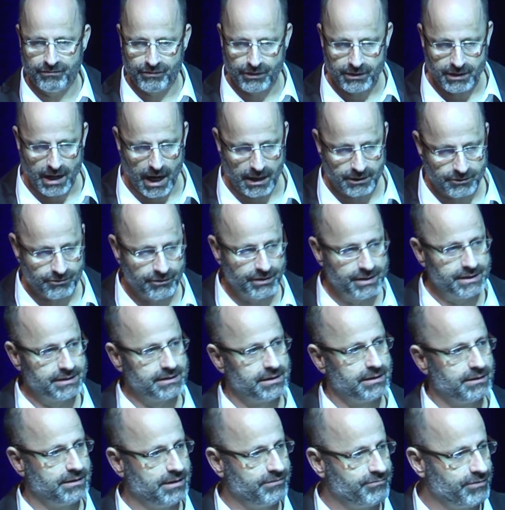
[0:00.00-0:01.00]
we have different
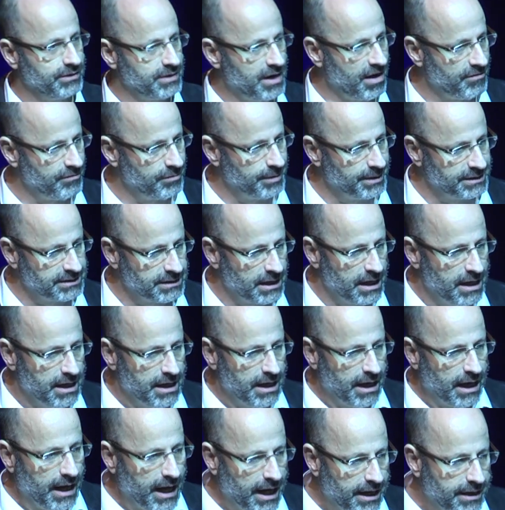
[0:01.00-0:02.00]
countries, different governments,